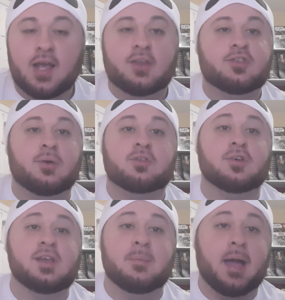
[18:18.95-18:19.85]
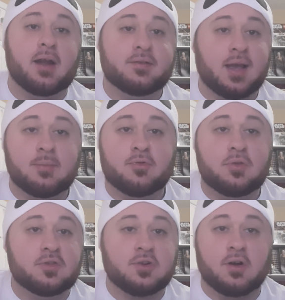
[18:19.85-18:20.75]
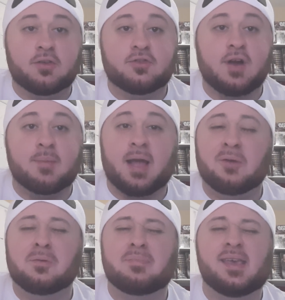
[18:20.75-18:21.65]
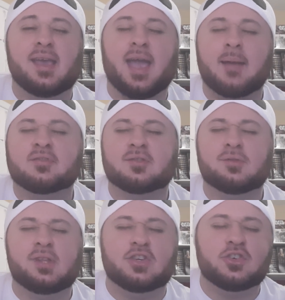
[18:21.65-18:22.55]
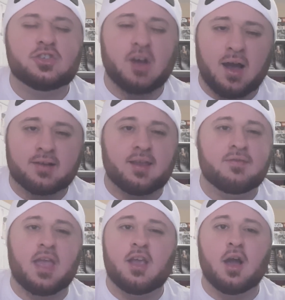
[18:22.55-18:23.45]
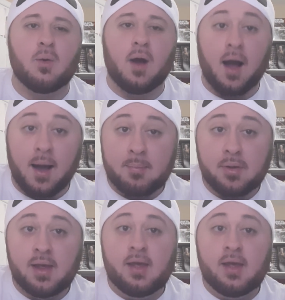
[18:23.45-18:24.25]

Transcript: So it's only a matter of time before these cards drop. I would be absolutely shocked if they go up.